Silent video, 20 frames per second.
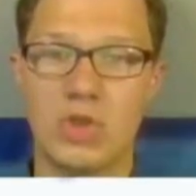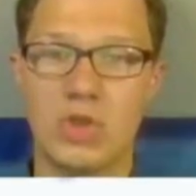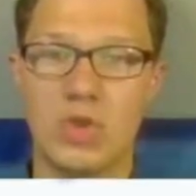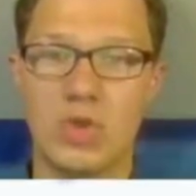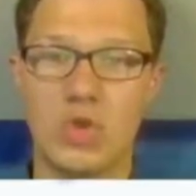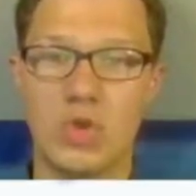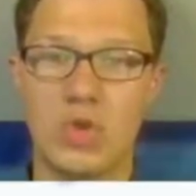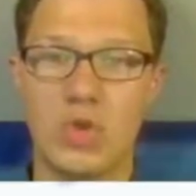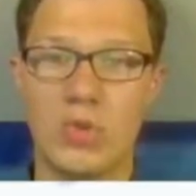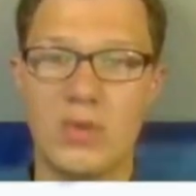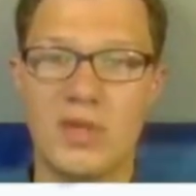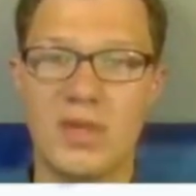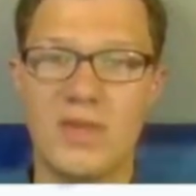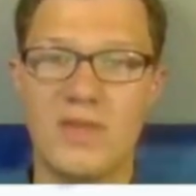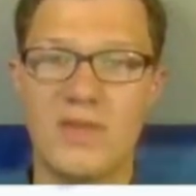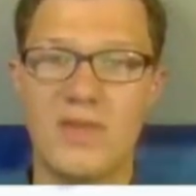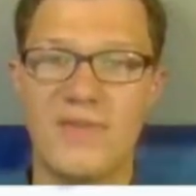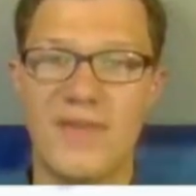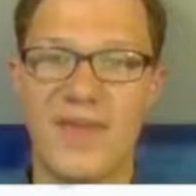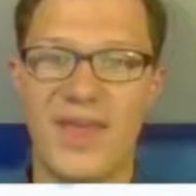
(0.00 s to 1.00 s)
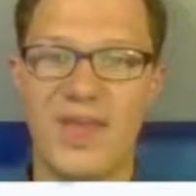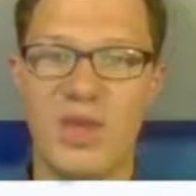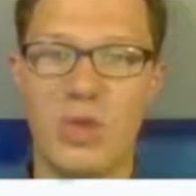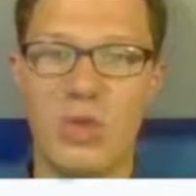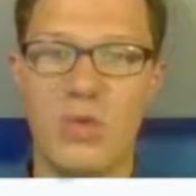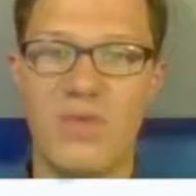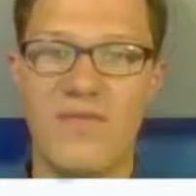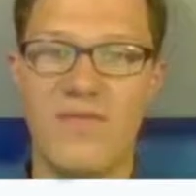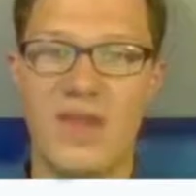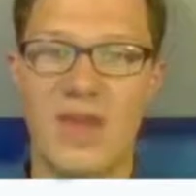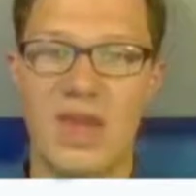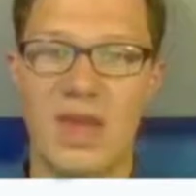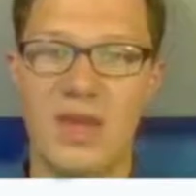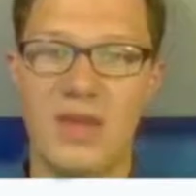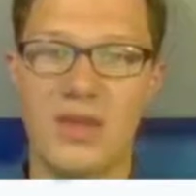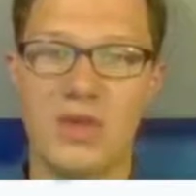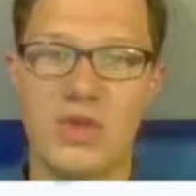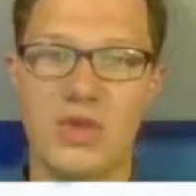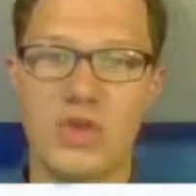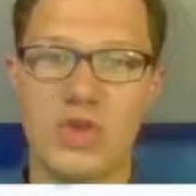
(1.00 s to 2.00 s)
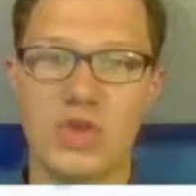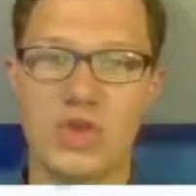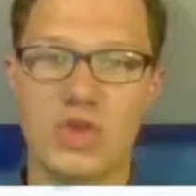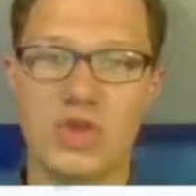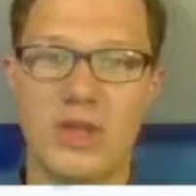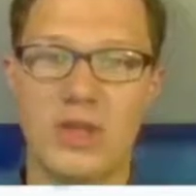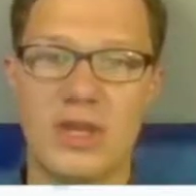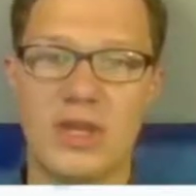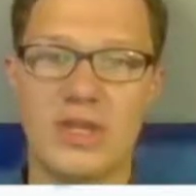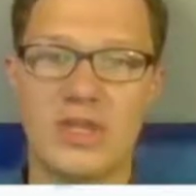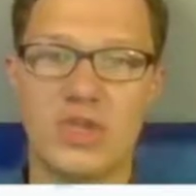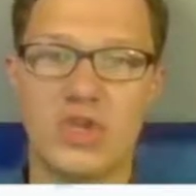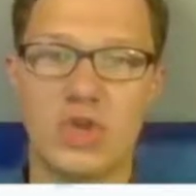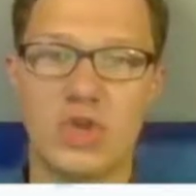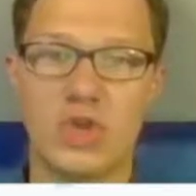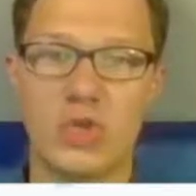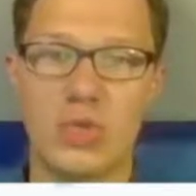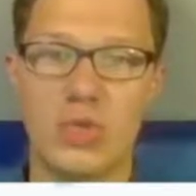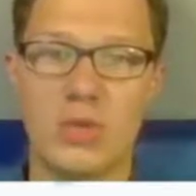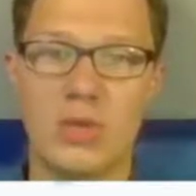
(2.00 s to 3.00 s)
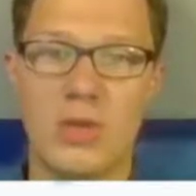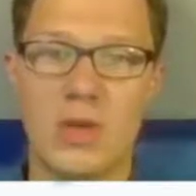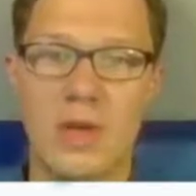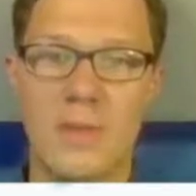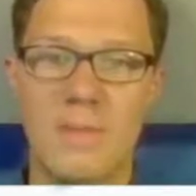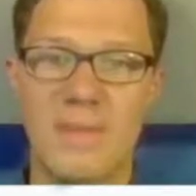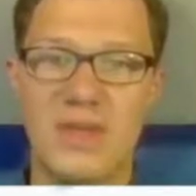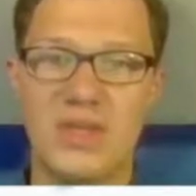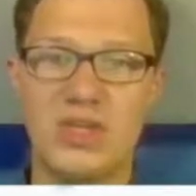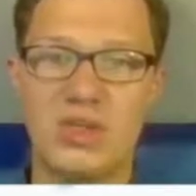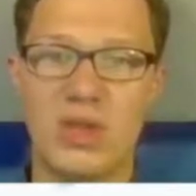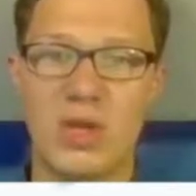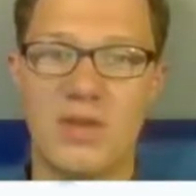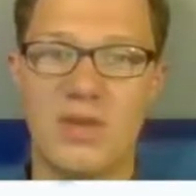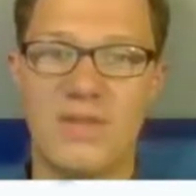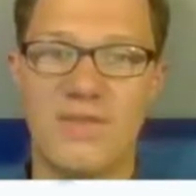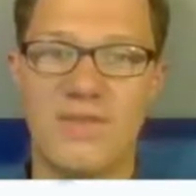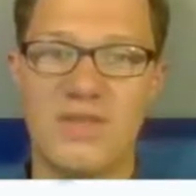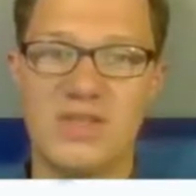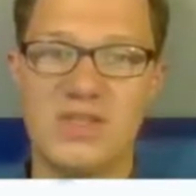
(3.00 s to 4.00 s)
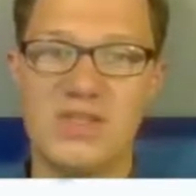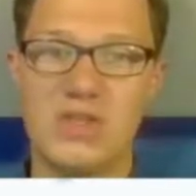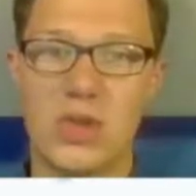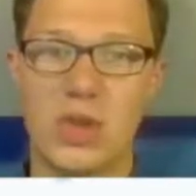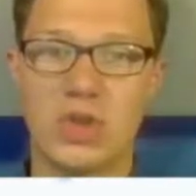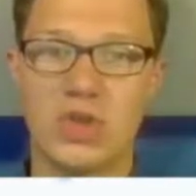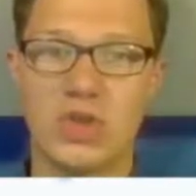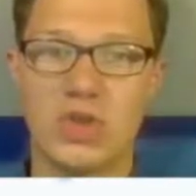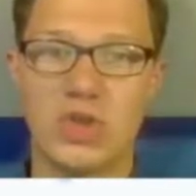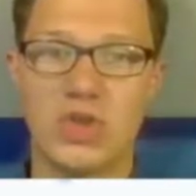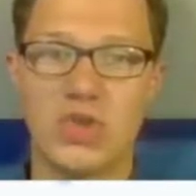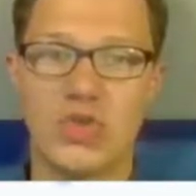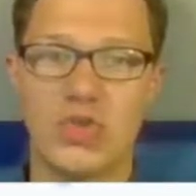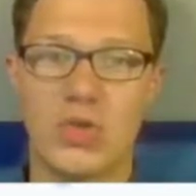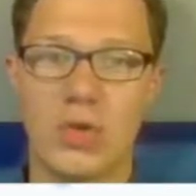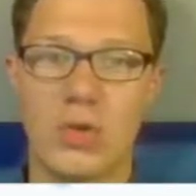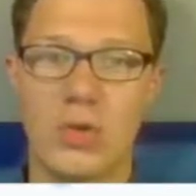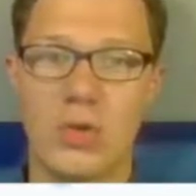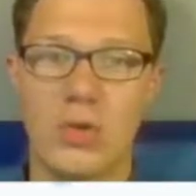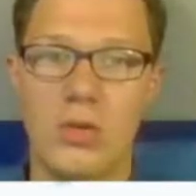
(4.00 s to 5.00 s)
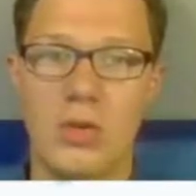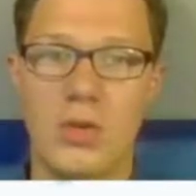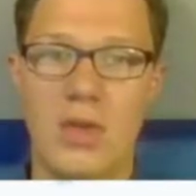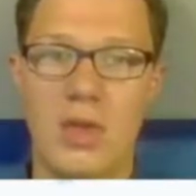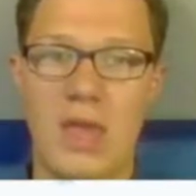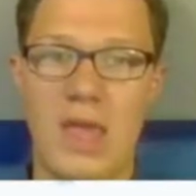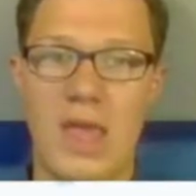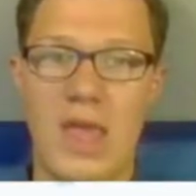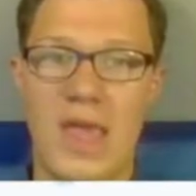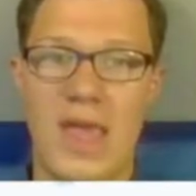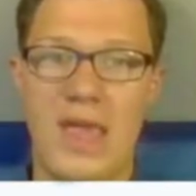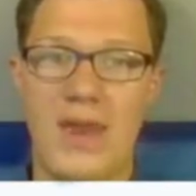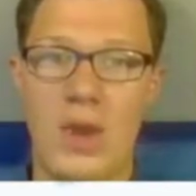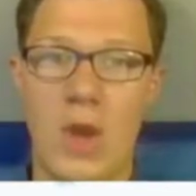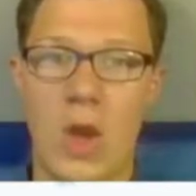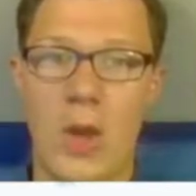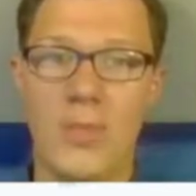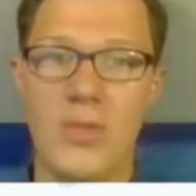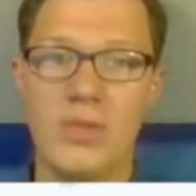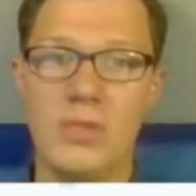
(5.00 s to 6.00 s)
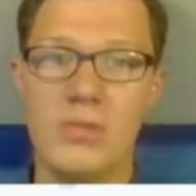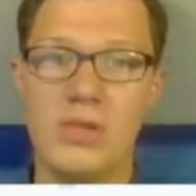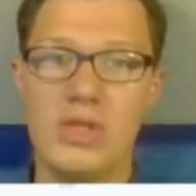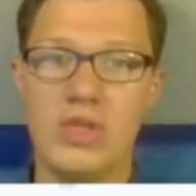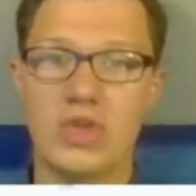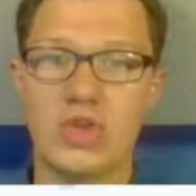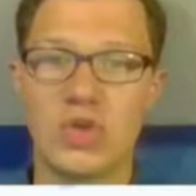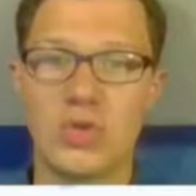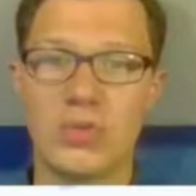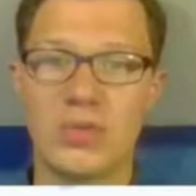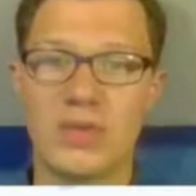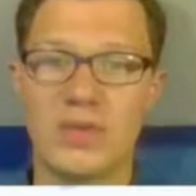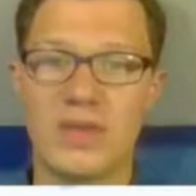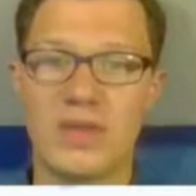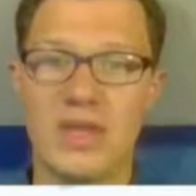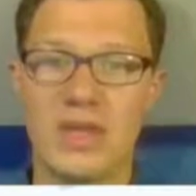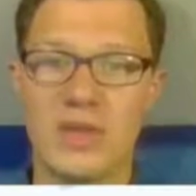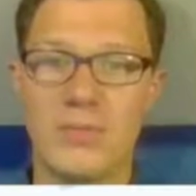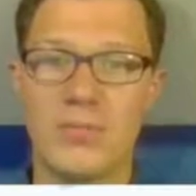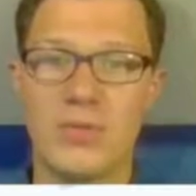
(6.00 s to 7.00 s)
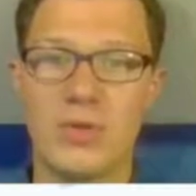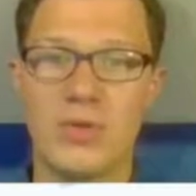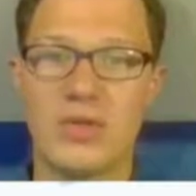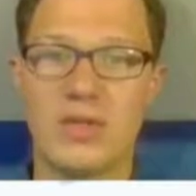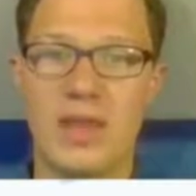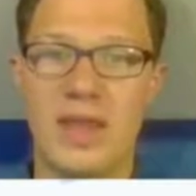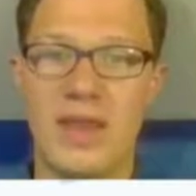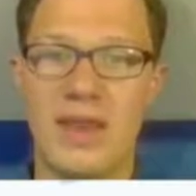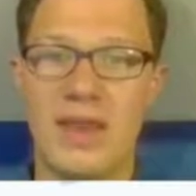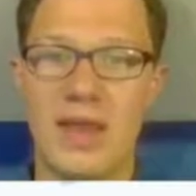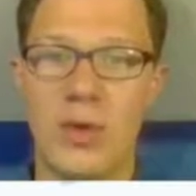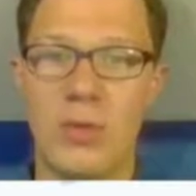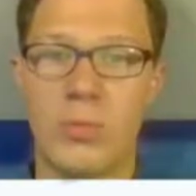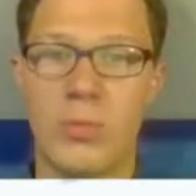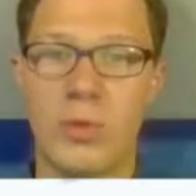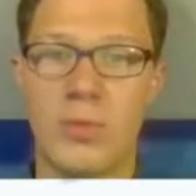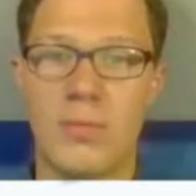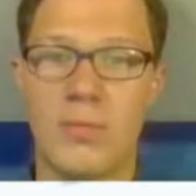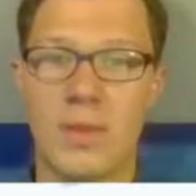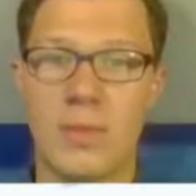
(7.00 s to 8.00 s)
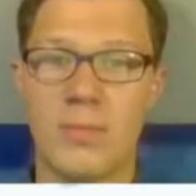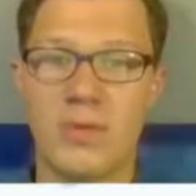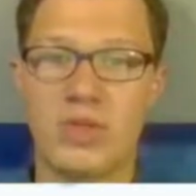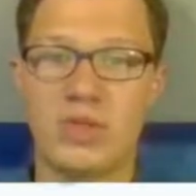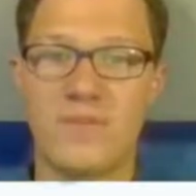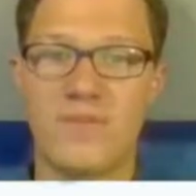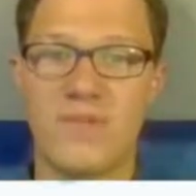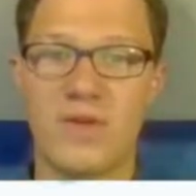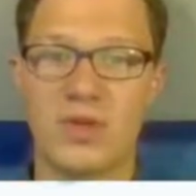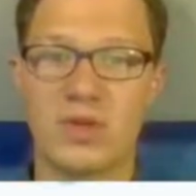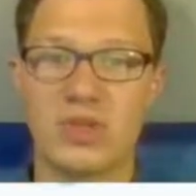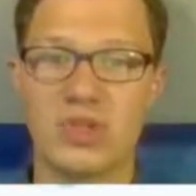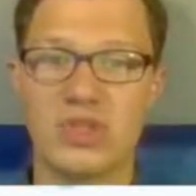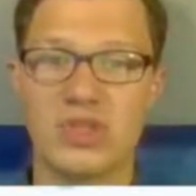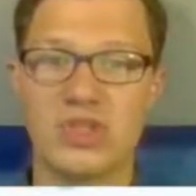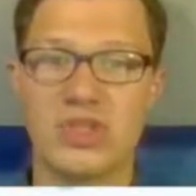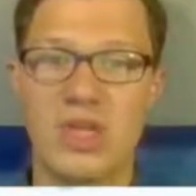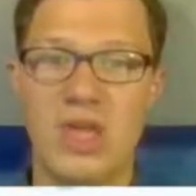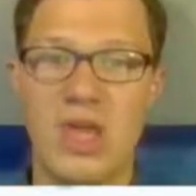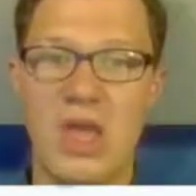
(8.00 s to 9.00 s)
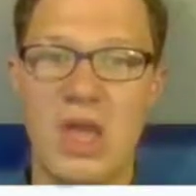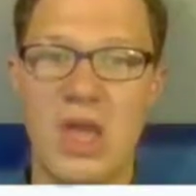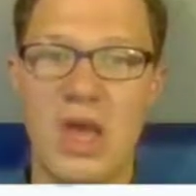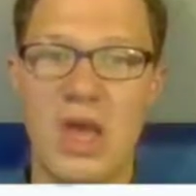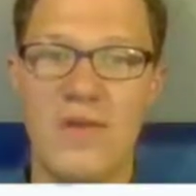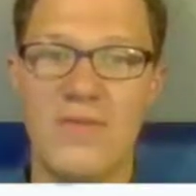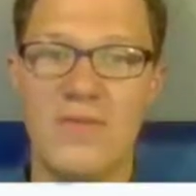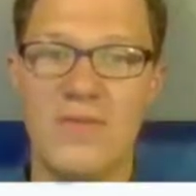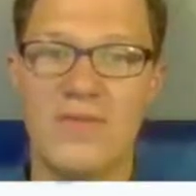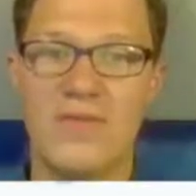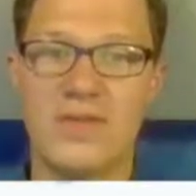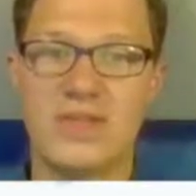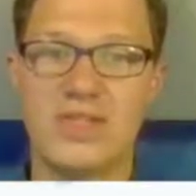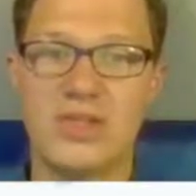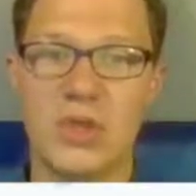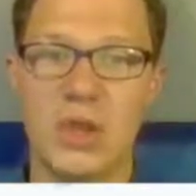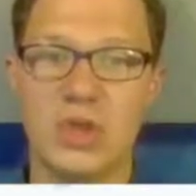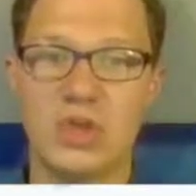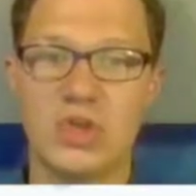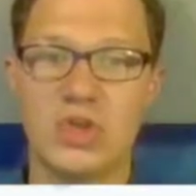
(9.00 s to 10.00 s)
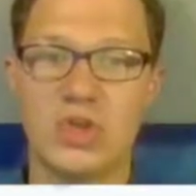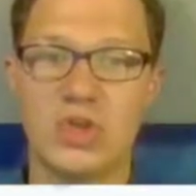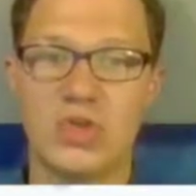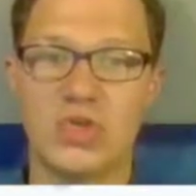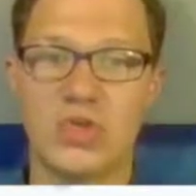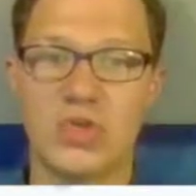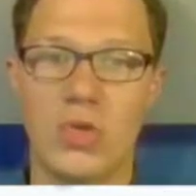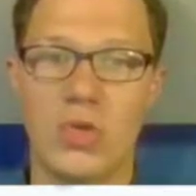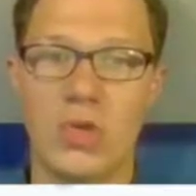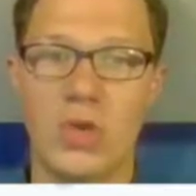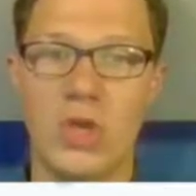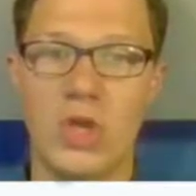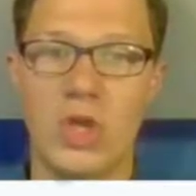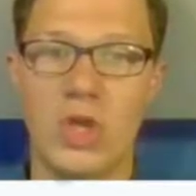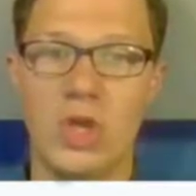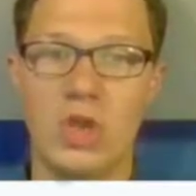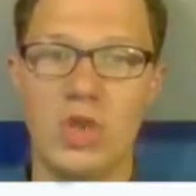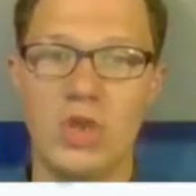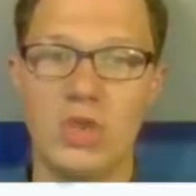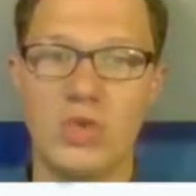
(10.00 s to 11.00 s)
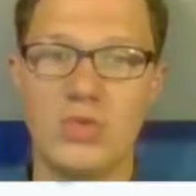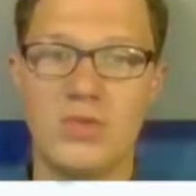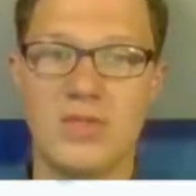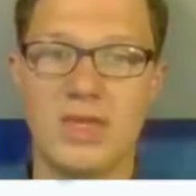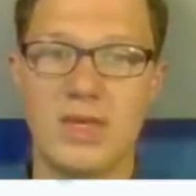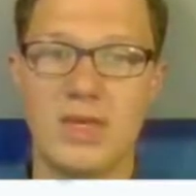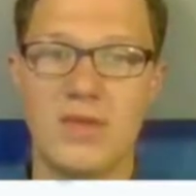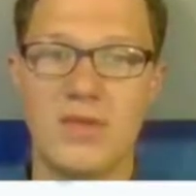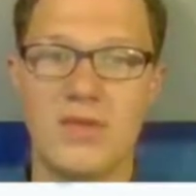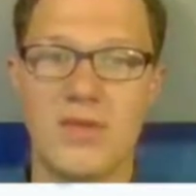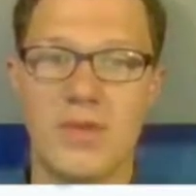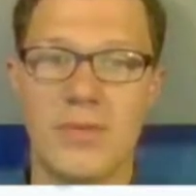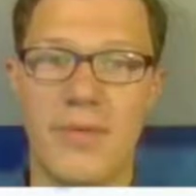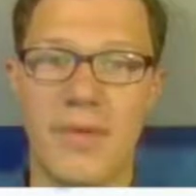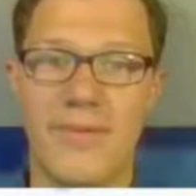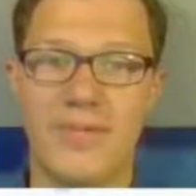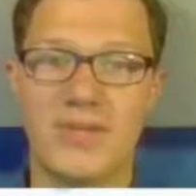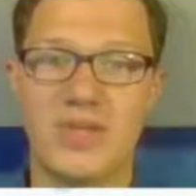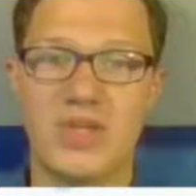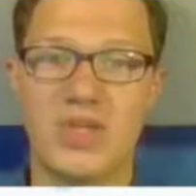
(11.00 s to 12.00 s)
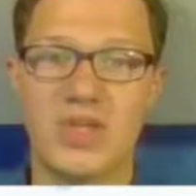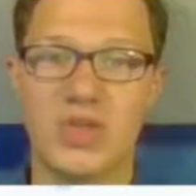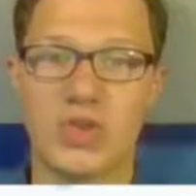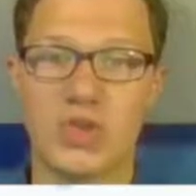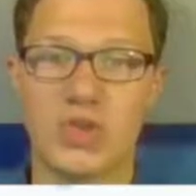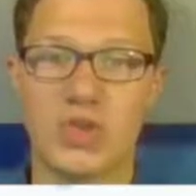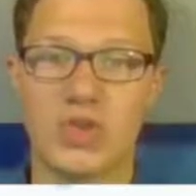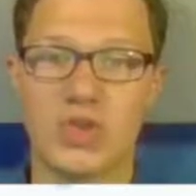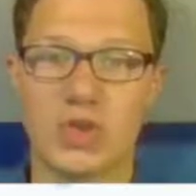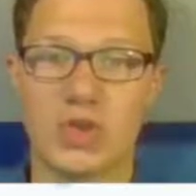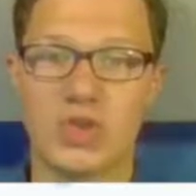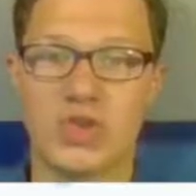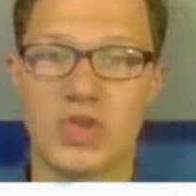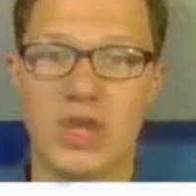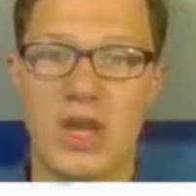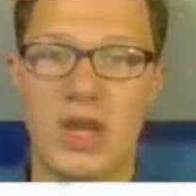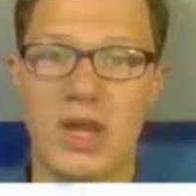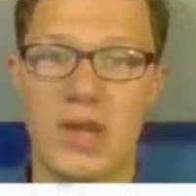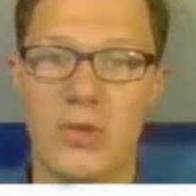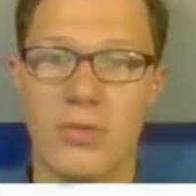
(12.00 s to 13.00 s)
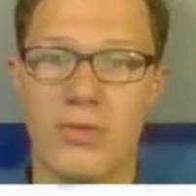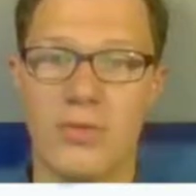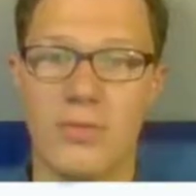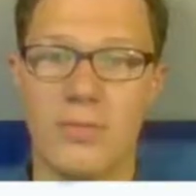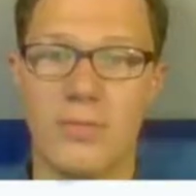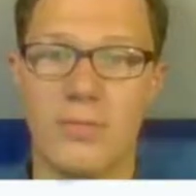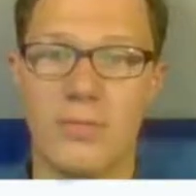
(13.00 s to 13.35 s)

Tuning the value of K so that it is tuned based on the fuzzy logic control, and optimally tuning the input and output membership functions of the fuzzy logic control using the Gravitational Search Algorithm.